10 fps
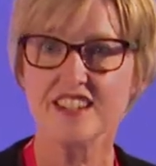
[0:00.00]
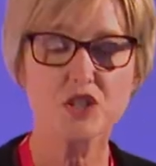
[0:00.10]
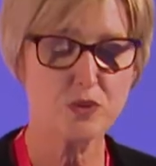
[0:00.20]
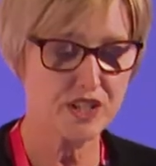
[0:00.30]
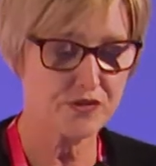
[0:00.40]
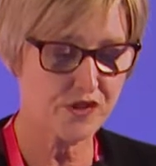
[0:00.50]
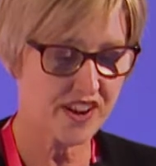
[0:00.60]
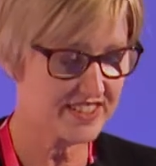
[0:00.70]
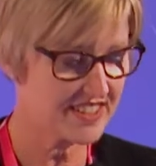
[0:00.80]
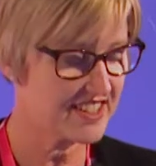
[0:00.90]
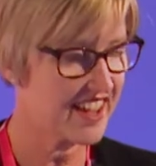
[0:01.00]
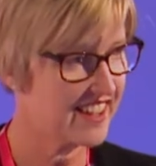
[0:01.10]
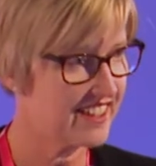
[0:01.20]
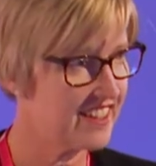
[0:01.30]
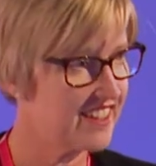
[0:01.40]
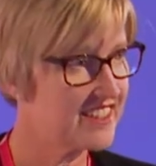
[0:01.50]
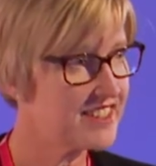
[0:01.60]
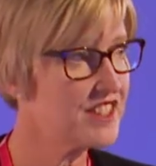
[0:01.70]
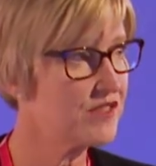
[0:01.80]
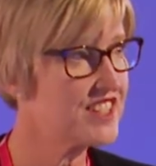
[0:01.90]
24 hours a day,
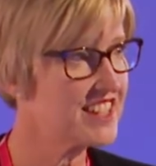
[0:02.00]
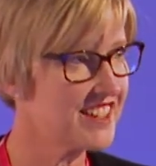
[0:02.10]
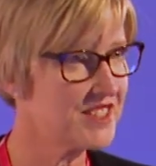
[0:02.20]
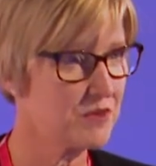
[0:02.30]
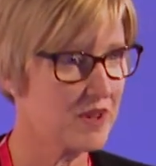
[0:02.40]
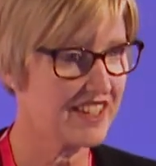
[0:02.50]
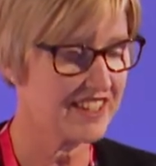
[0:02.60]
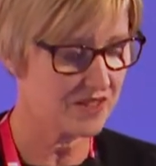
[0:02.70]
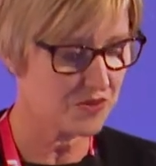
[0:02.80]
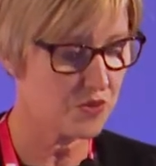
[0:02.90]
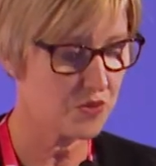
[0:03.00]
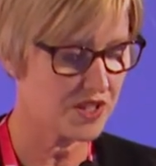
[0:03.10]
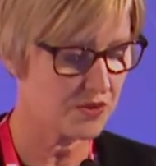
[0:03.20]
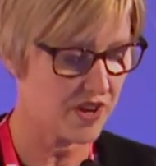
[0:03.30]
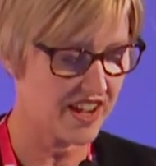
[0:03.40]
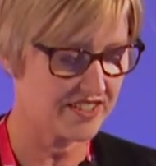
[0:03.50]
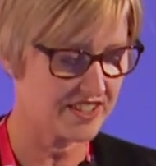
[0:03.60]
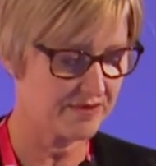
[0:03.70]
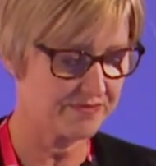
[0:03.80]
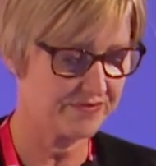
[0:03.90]
7 days a week, all year round.